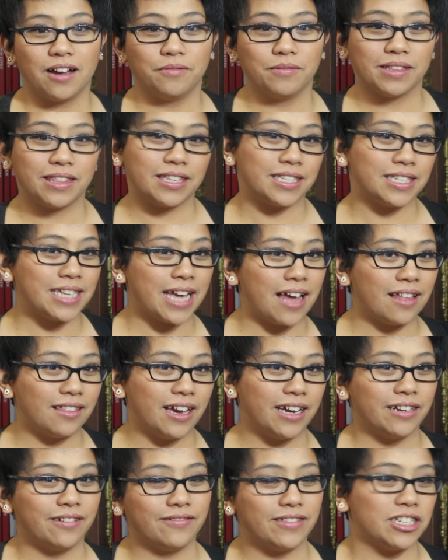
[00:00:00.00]
with the stat
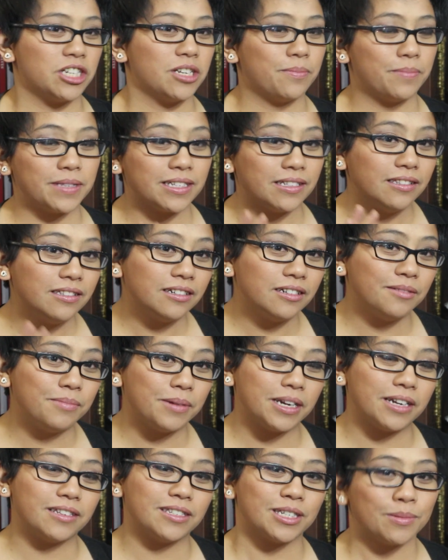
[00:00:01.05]
line of the ship, it's a little
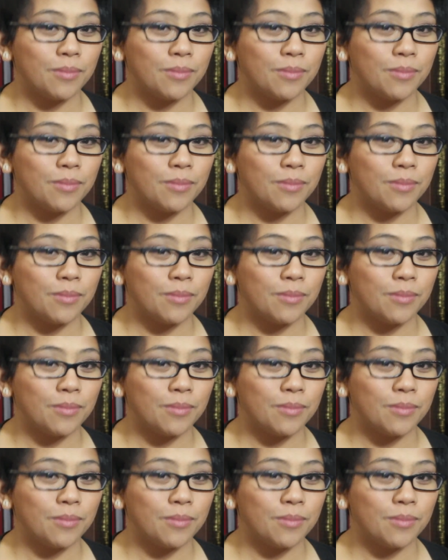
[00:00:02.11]
bit